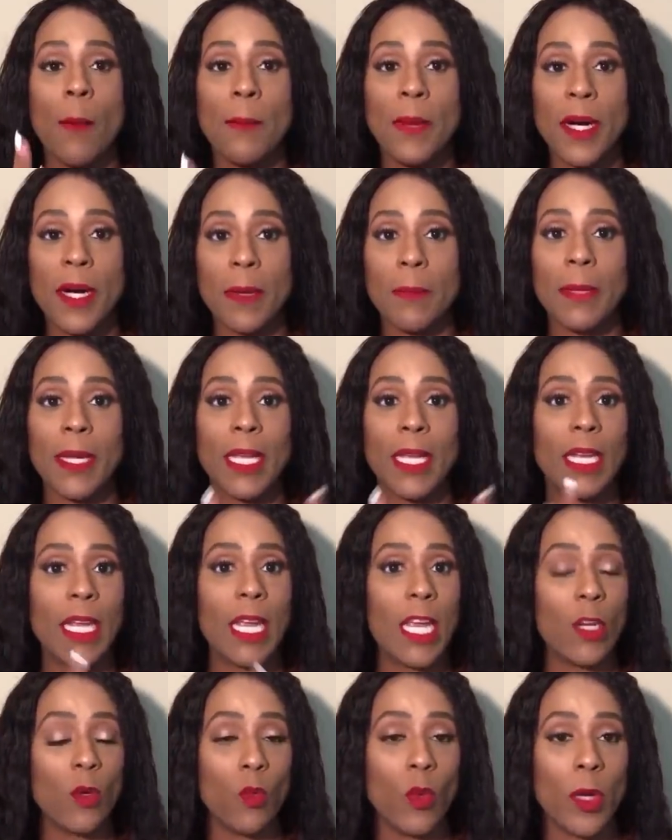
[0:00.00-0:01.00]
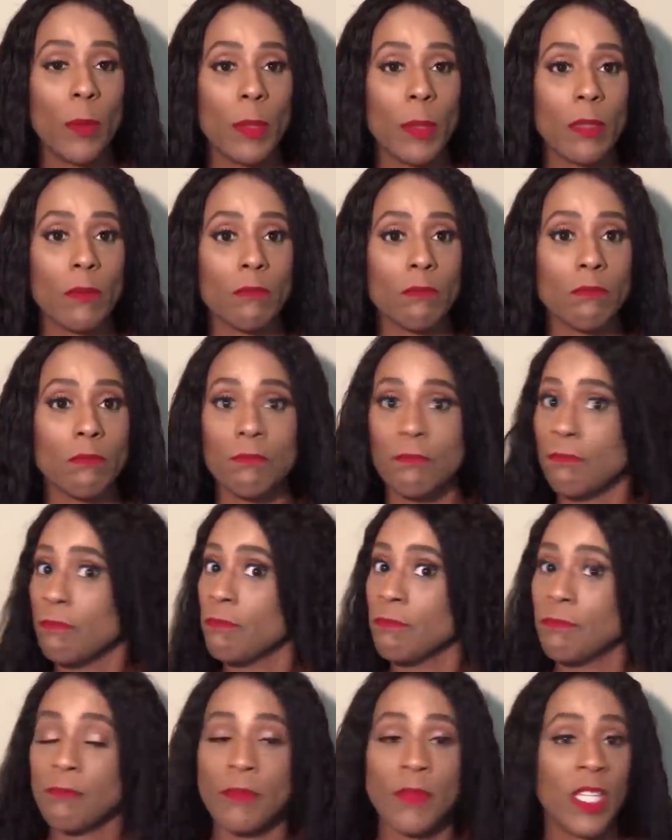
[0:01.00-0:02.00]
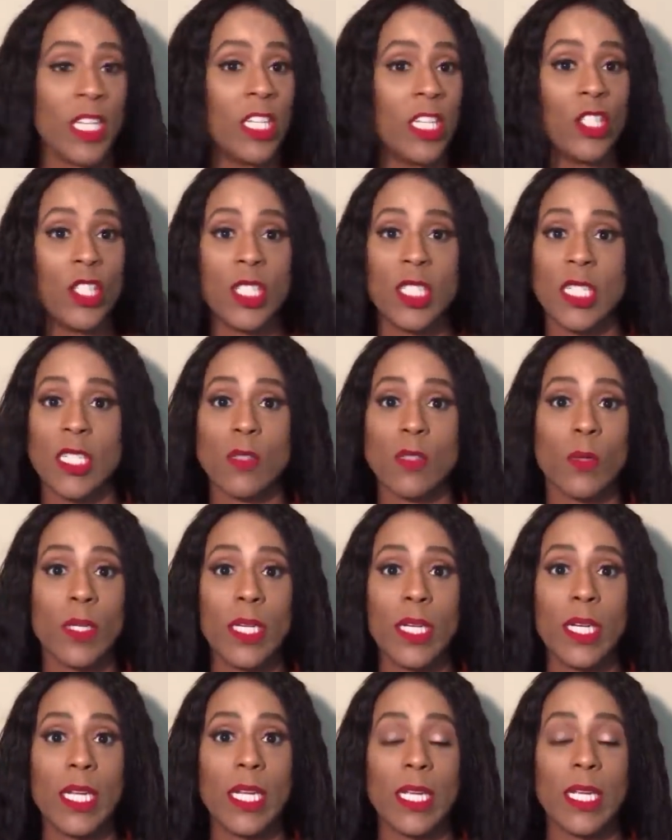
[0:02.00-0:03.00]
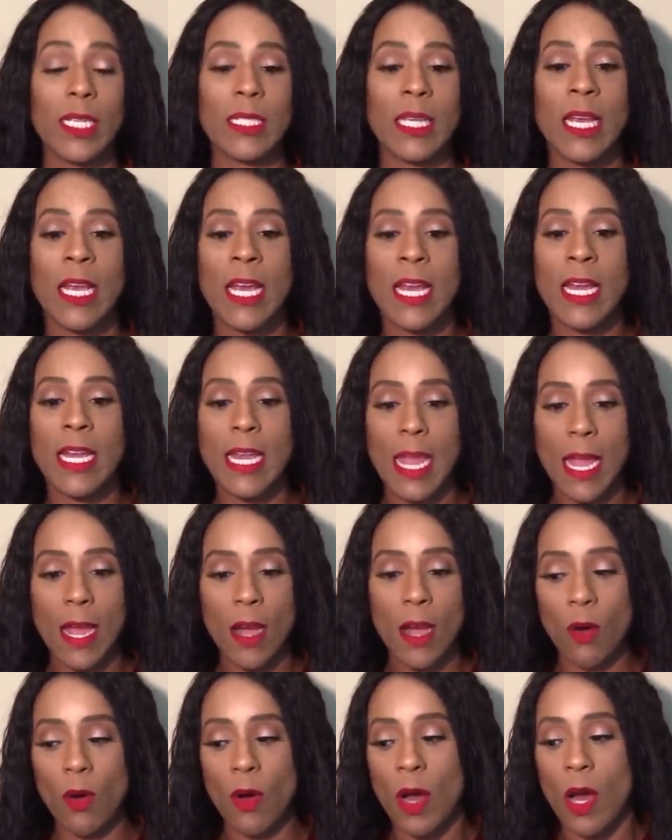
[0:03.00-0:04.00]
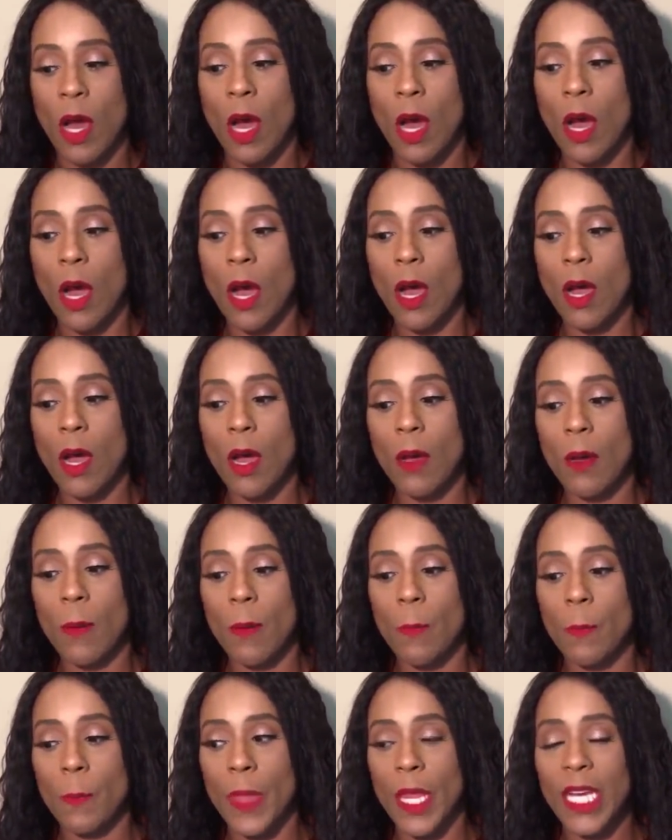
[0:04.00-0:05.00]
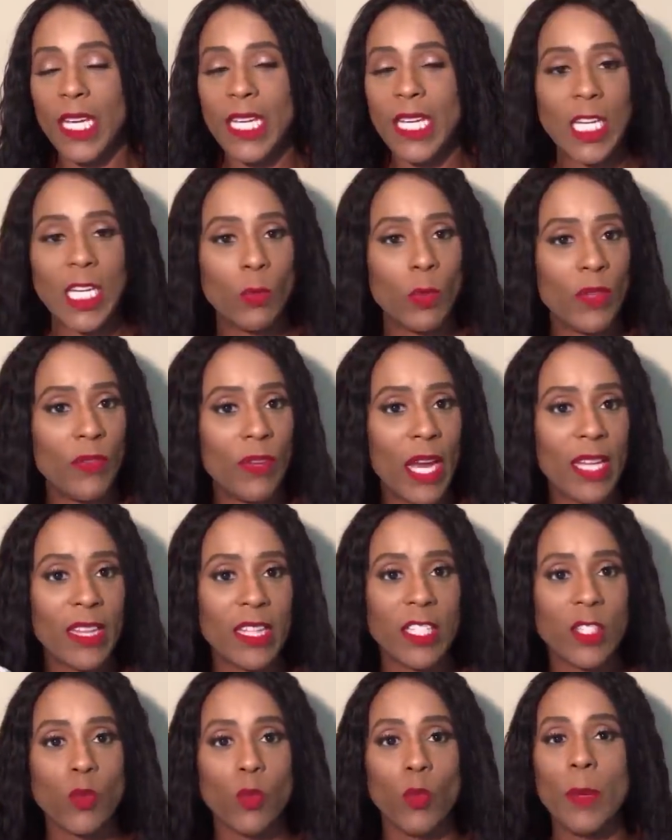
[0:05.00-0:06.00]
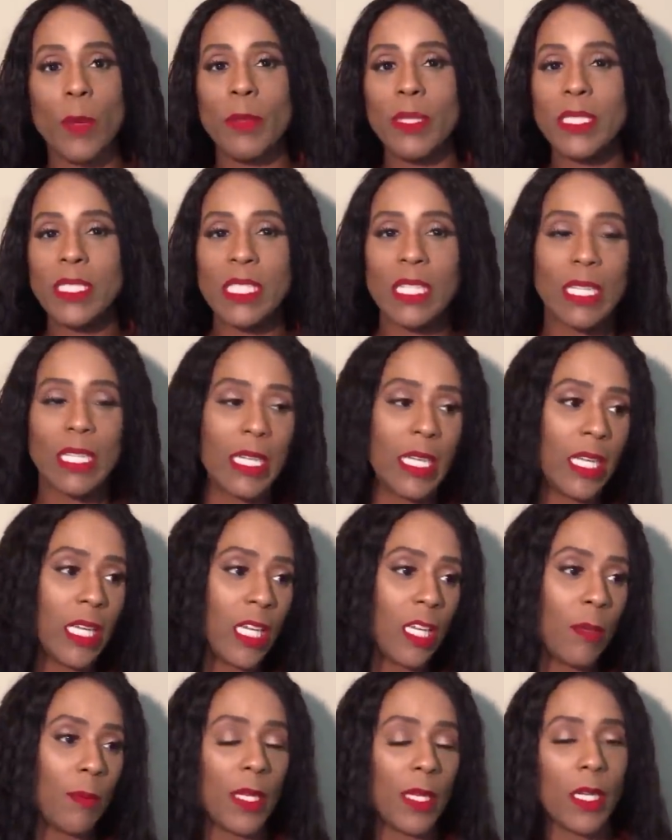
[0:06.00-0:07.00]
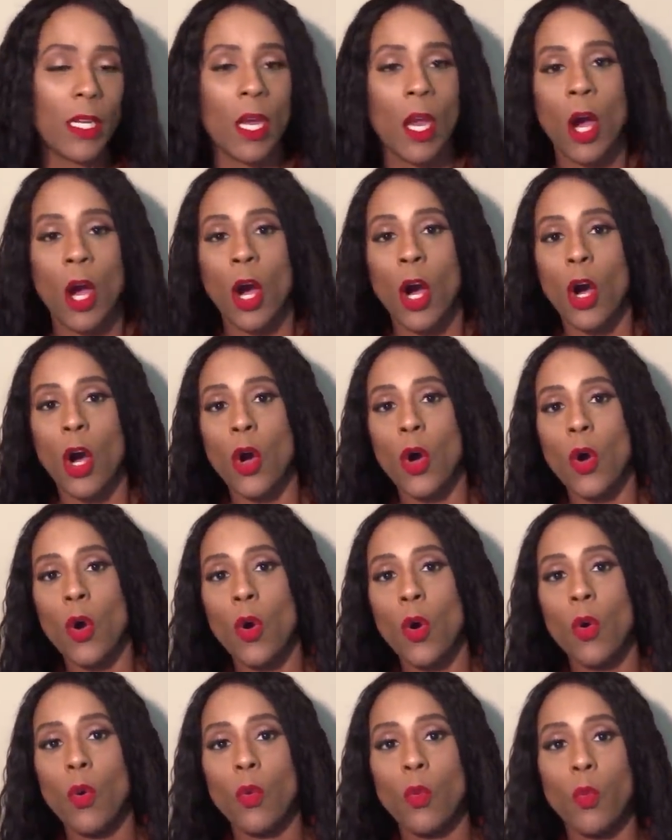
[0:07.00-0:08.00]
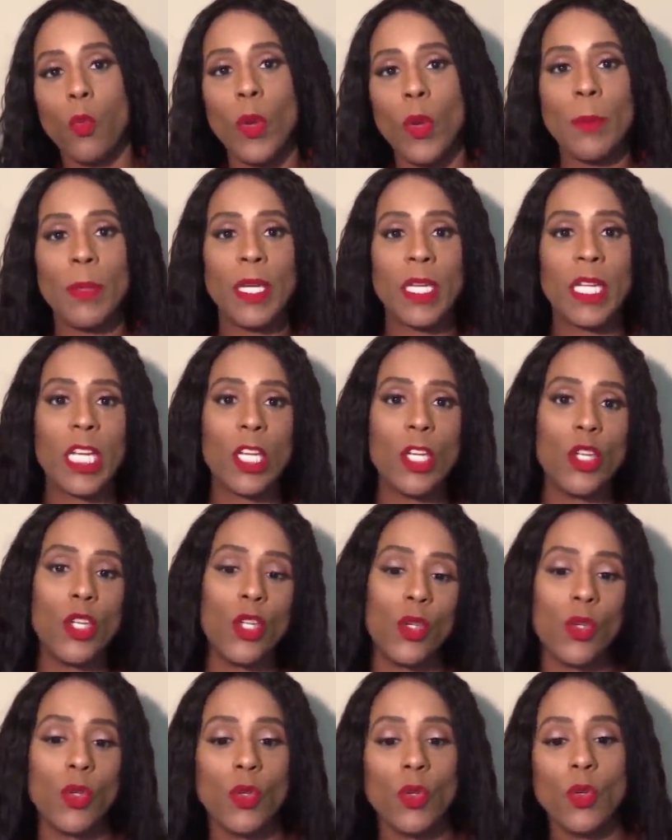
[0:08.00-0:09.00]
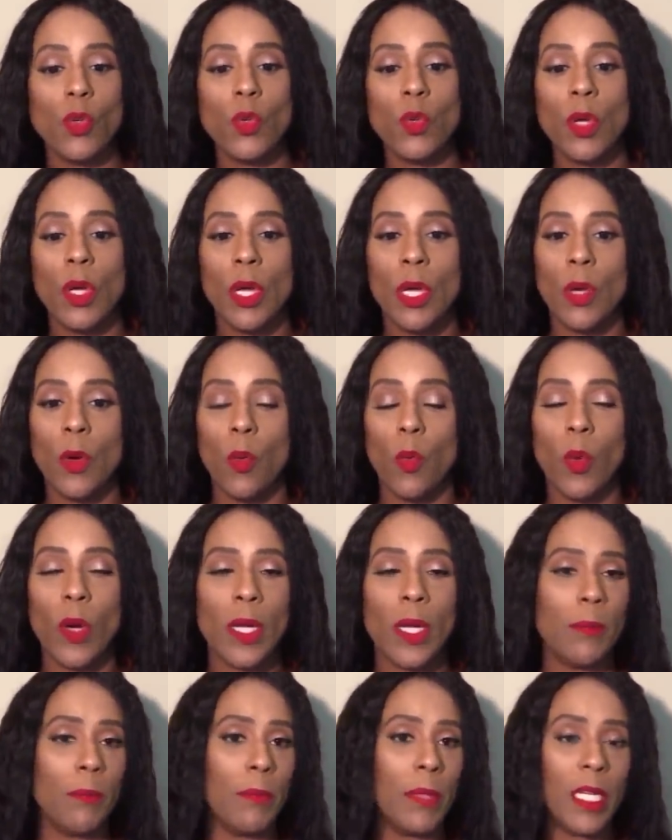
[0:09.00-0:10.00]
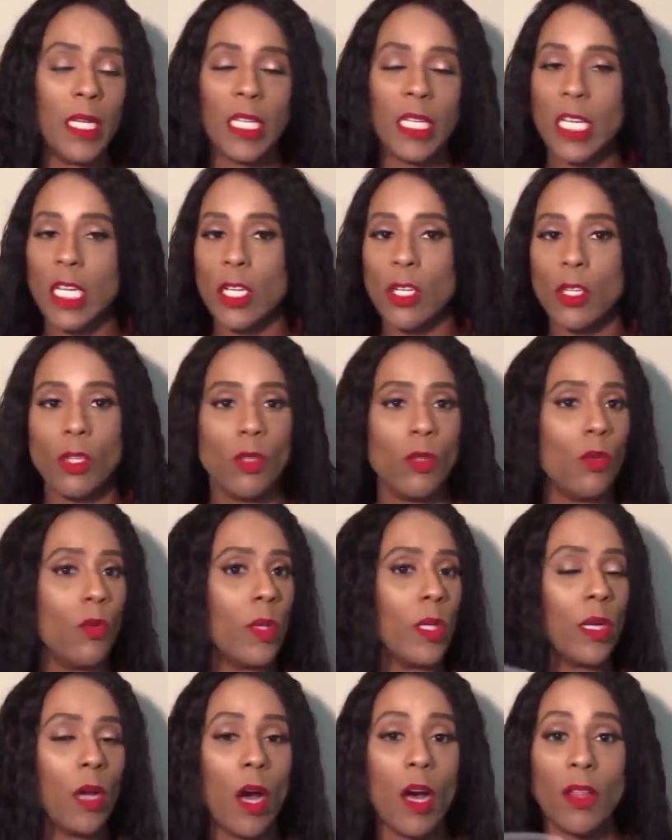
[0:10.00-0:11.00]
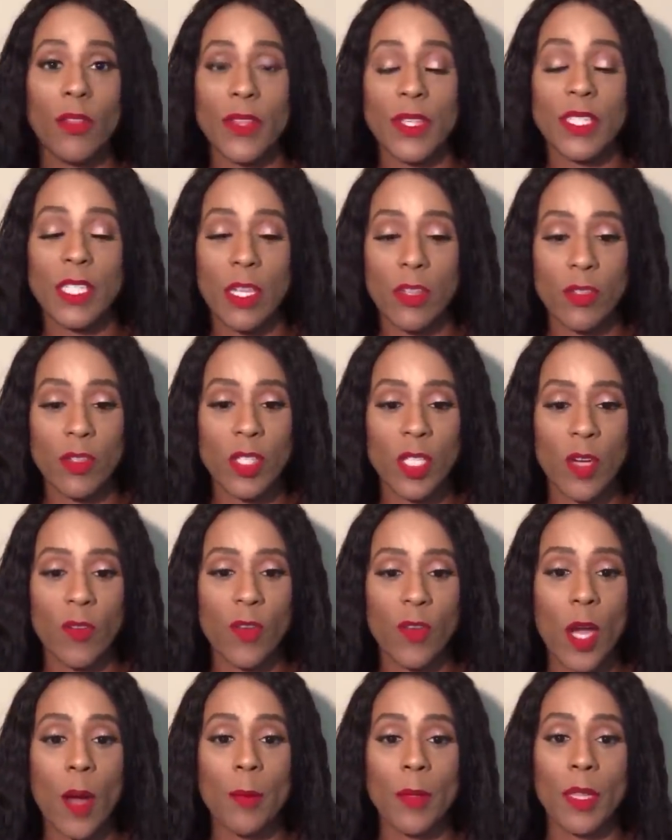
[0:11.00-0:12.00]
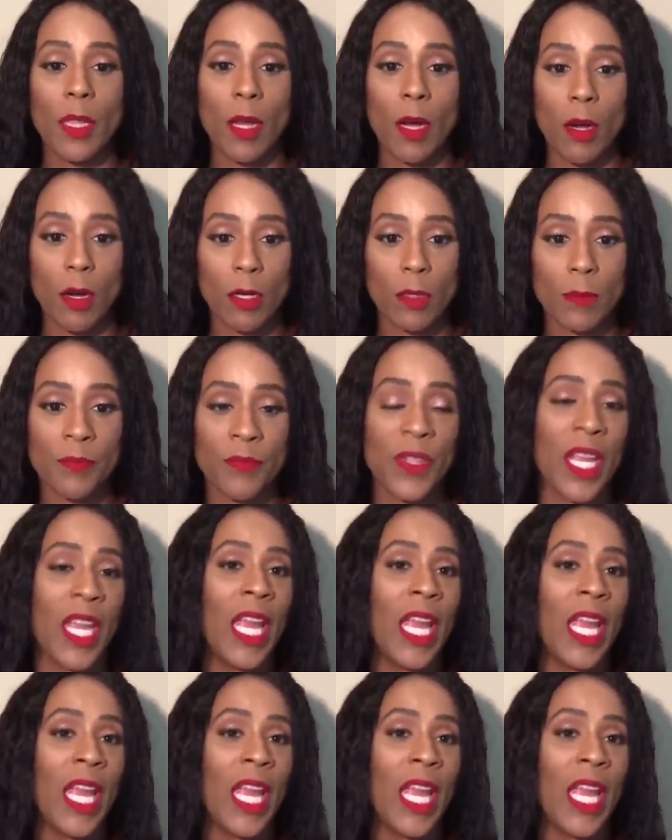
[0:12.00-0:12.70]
among men and women. It just is what it is. Now, again, we've had this women's lib and, oh, women can do what men can do and all this other stuff come along.